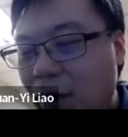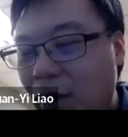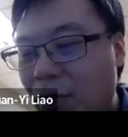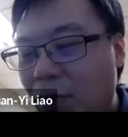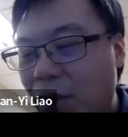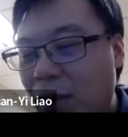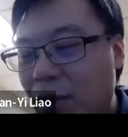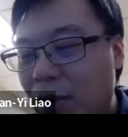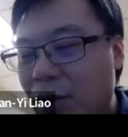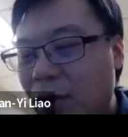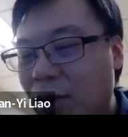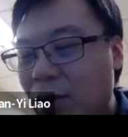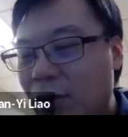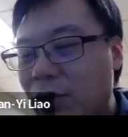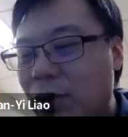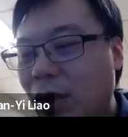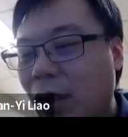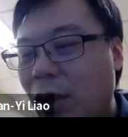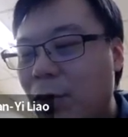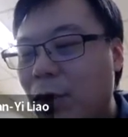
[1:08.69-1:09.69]
differential
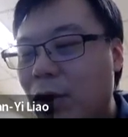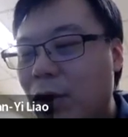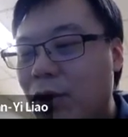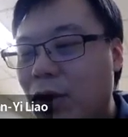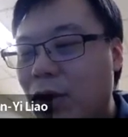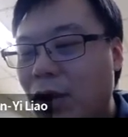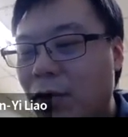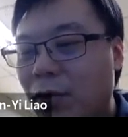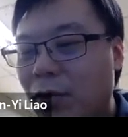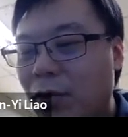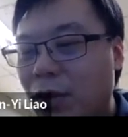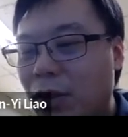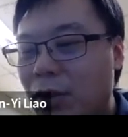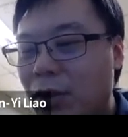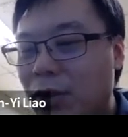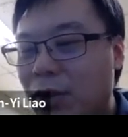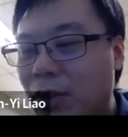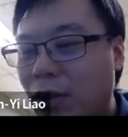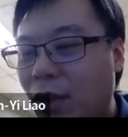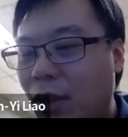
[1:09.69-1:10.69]
geometric
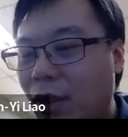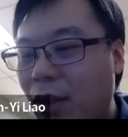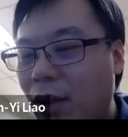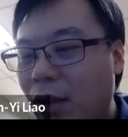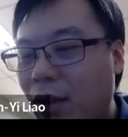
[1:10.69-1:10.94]
version.